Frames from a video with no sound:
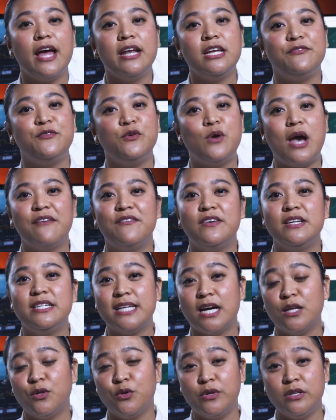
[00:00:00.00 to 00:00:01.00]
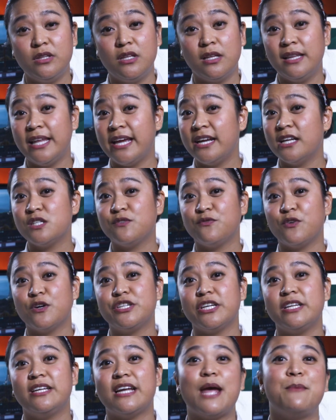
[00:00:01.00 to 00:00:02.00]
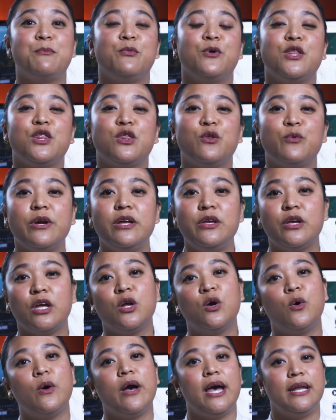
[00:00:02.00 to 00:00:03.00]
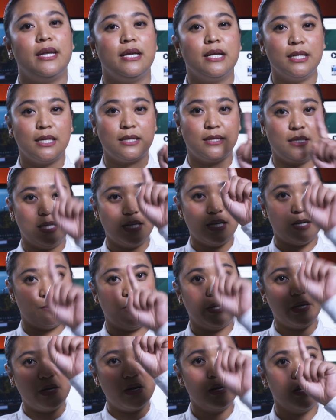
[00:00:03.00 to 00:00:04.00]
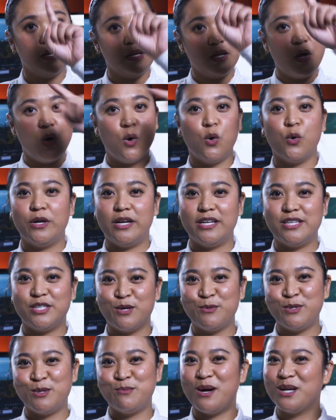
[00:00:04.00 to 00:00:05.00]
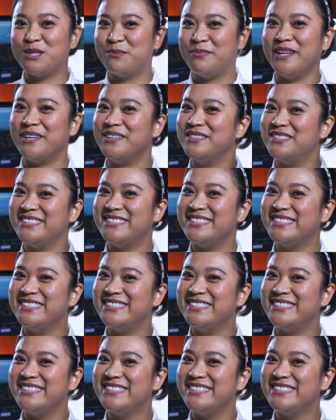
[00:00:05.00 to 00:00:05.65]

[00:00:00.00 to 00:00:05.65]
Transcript: And if you haven't downloaded the latest version 9.3, you can go ahead and click the link up here or in the description box below.